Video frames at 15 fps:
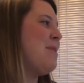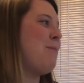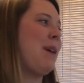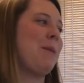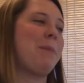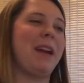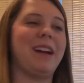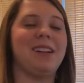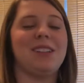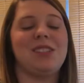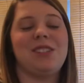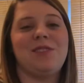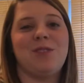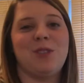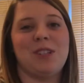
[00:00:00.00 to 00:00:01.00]
My parents
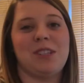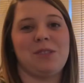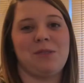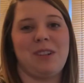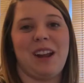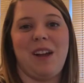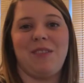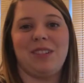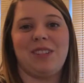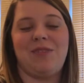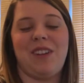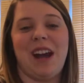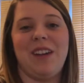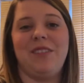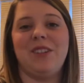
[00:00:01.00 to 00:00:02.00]
divorced when I was
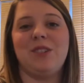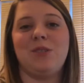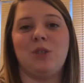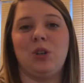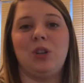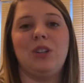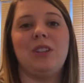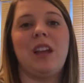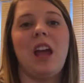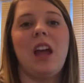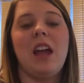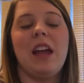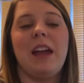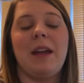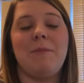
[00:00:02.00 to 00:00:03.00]
5 years old,
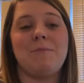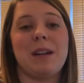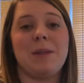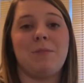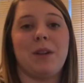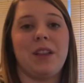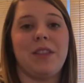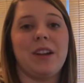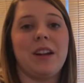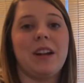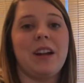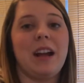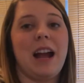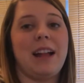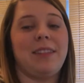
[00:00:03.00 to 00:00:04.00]
and my
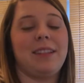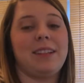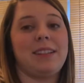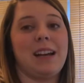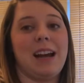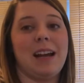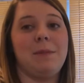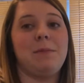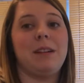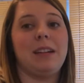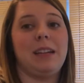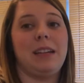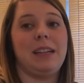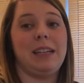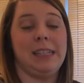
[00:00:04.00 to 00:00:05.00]
brother at the time,
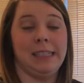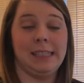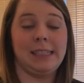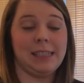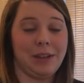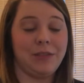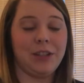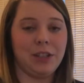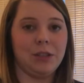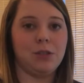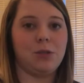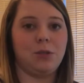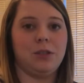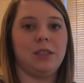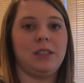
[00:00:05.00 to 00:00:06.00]
he's 7
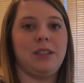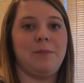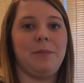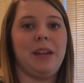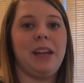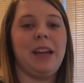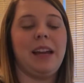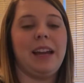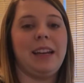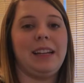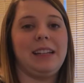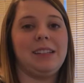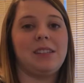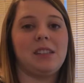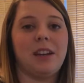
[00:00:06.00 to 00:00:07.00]
years older than me, and
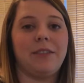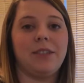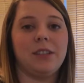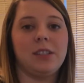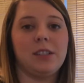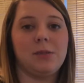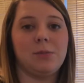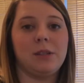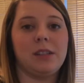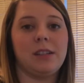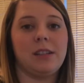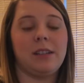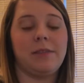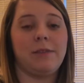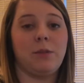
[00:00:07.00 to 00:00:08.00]
he suffers with
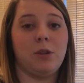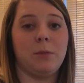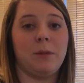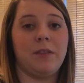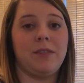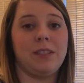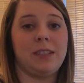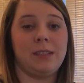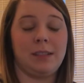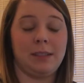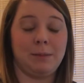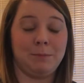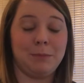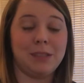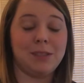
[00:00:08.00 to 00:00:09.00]
a form of a
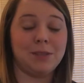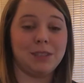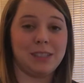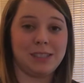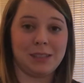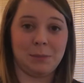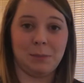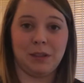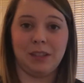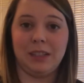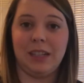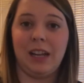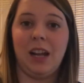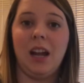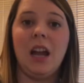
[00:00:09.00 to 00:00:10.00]
mental
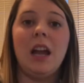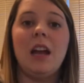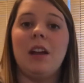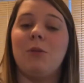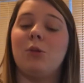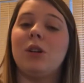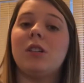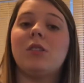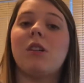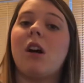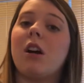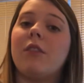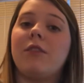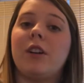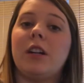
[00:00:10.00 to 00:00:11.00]
disability where it's
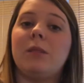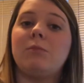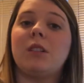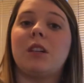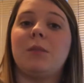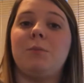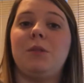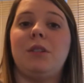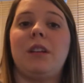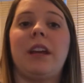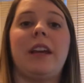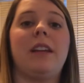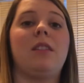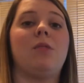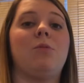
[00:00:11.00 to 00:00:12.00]
hard for him to
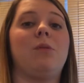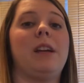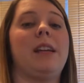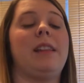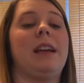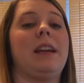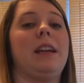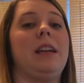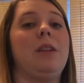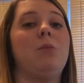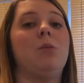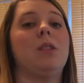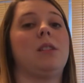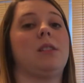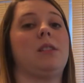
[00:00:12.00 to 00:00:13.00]
communicate way that he
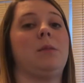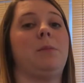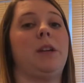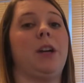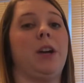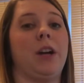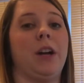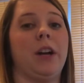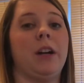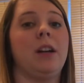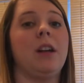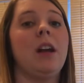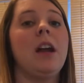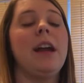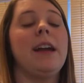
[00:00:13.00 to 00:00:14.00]
wants to be heard.
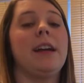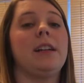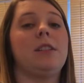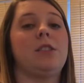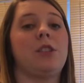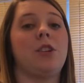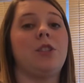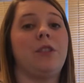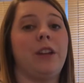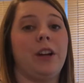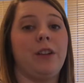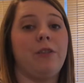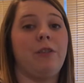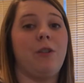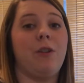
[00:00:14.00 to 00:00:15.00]
And so
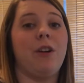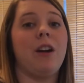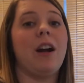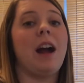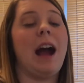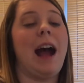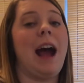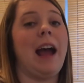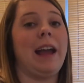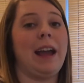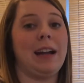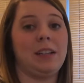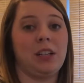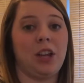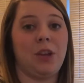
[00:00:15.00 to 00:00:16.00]
therefore, I
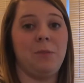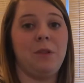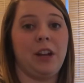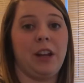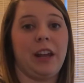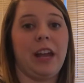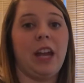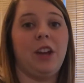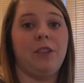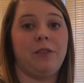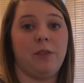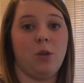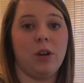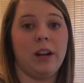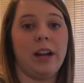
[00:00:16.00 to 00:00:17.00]
had to communicate
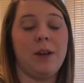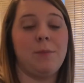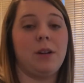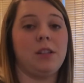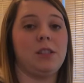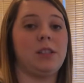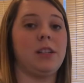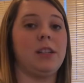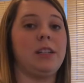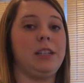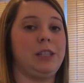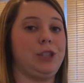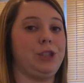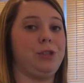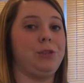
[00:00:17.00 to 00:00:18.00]
for him on certain
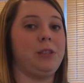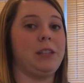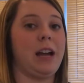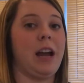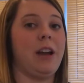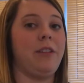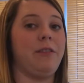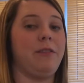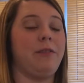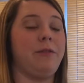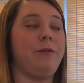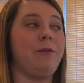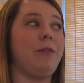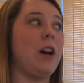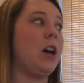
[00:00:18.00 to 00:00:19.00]
issues that
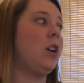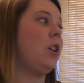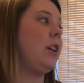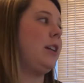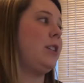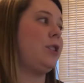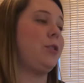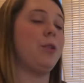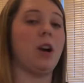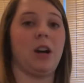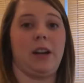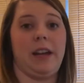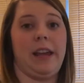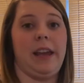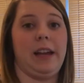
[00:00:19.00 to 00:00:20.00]
fell into
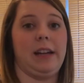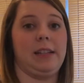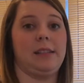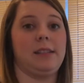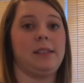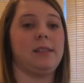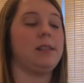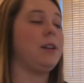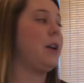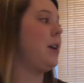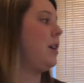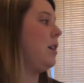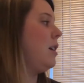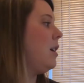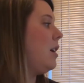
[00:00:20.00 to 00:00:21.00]
our hands.
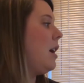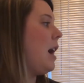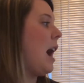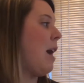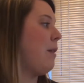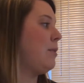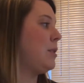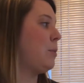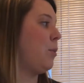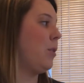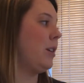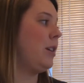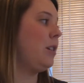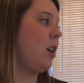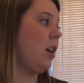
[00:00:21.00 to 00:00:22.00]
I was
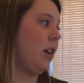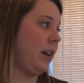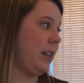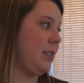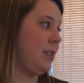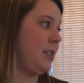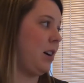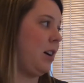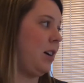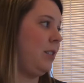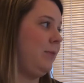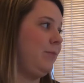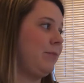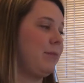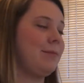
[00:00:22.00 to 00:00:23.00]
born in Arkansas,